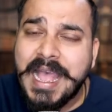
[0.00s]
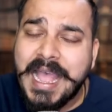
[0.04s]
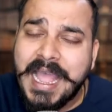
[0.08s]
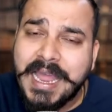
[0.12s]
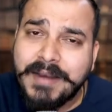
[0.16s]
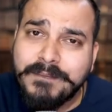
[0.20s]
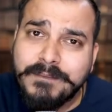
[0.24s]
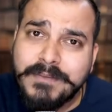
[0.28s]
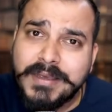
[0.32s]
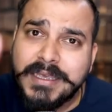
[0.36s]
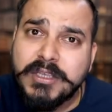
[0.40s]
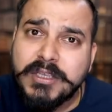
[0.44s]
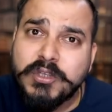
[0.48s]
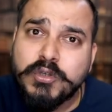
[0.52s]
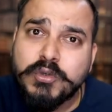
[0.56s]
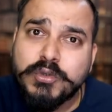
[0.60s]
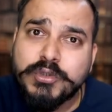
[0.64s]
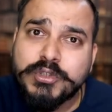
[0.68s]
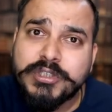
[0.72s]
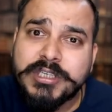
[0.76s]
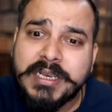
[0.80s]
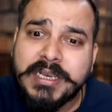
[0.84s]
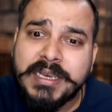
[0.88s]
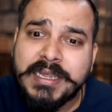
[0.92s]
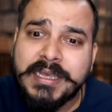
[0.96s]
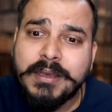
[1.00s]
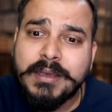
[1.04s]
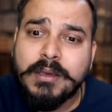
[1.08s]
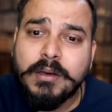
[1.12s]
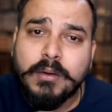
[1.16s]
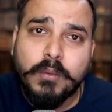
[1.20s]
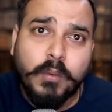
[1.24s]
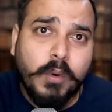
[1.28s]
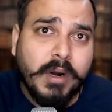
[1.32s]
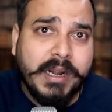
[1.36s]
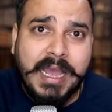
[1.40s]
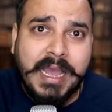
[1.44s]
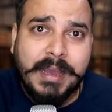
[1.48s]
And we
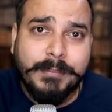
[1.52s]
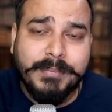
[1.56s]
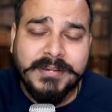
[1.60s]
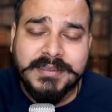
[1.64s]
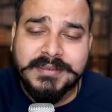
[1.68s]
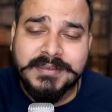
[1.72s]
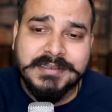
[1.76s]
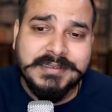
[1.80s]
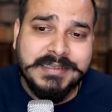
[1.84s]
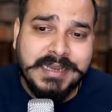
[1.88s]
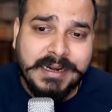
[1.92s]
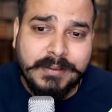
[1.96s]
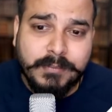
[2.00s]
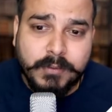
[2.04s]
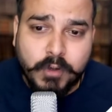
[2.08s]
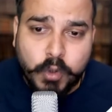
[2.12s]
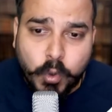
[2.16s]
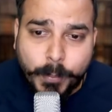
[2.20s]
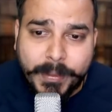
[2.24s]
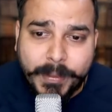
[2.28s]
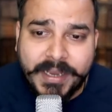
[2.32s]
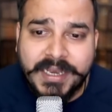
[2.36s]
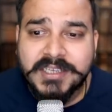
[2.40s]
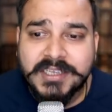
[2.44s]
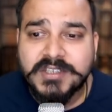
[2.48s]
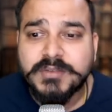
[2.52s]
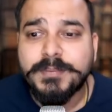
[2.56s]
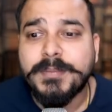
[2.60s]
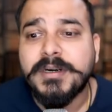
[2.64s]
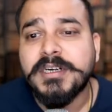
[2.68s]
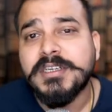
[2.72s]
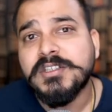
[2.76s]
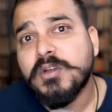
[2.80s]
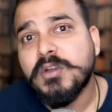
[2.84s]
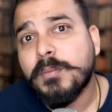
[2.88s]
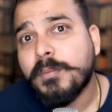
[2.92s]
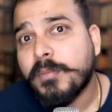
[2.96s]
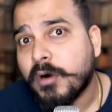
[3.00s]
usually, what happens is that domain
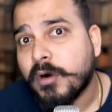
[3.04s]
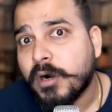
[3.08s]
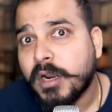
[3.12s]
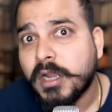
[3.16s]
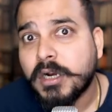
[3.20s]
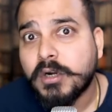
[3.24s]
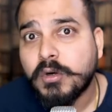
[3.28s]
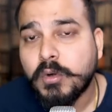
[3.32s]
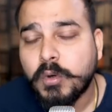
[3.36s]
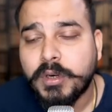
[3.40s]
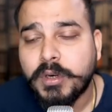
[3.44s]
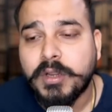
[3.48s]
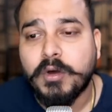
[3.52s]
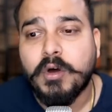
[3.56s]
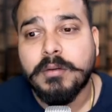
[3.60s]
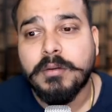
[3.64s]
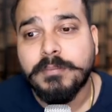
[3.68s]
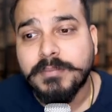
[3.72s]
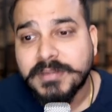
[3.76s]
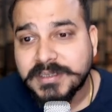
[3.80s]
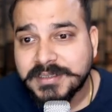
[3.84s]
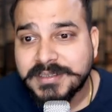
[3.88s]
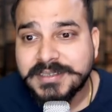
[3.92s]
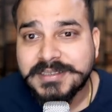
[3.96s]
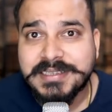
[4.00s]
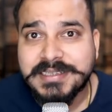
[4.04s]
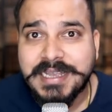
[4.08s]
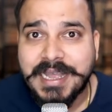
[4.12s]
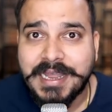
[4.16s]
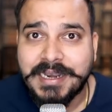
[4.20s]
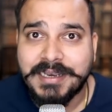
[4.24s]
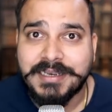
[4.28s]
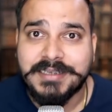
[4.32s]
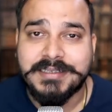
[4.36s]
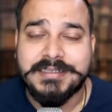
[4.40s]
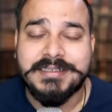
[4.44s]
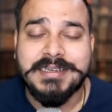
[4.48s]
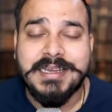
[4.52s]
expertise of product owner or business
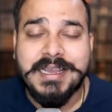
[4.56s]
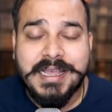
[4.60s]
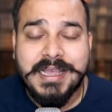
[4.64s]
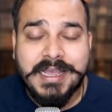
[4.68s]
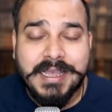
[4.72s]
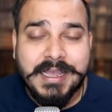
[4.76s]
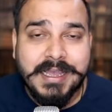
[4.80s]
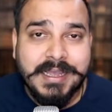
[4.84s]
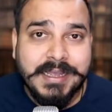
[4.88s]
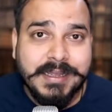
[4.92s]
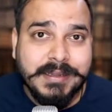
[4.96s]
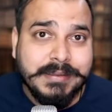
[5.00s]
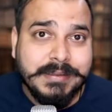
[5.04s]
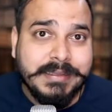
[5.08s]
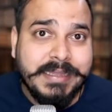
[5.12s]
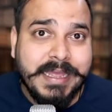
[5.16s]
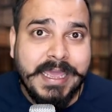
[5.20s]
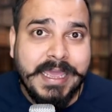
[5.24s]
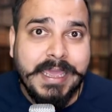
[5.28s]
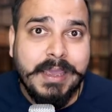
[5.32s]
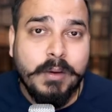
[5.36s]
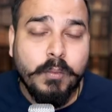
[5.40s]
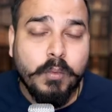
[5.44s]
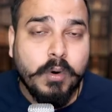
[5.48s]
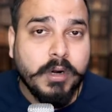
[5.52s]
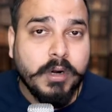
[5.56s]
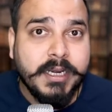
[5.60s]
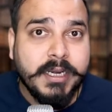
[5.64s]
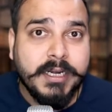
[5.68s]
analyst, they